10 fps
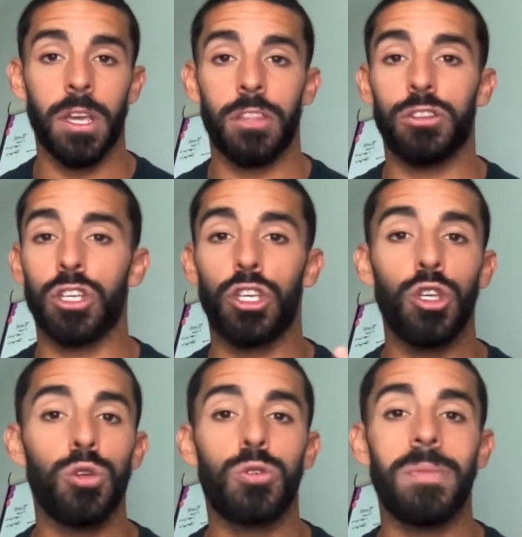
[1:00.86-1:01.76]
There's a
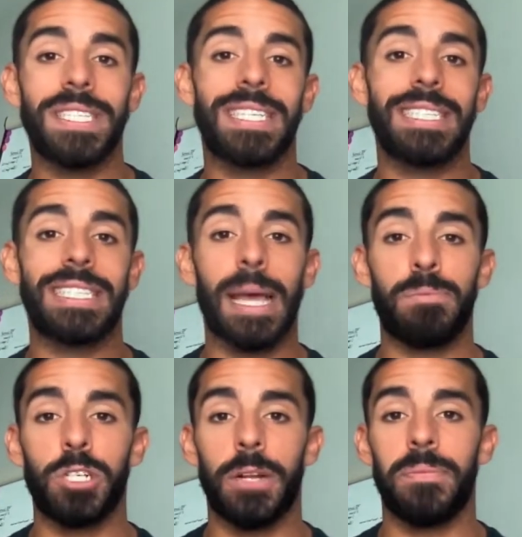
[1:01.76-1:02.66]
huge
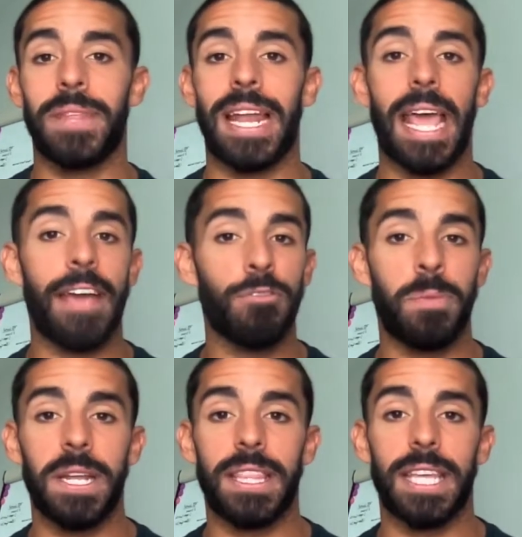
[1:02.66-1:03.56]
misconception that
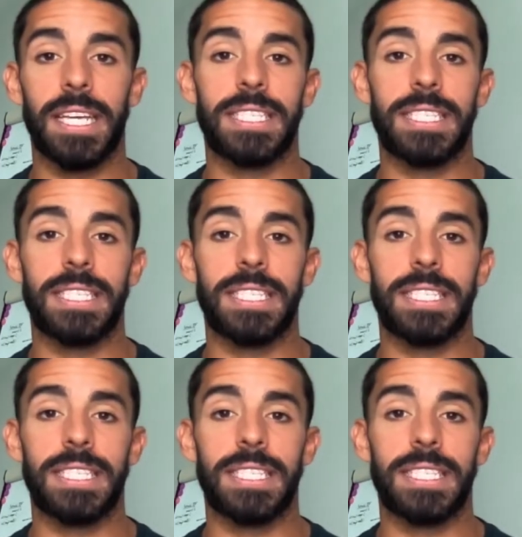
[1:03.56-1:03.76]
everybody thinks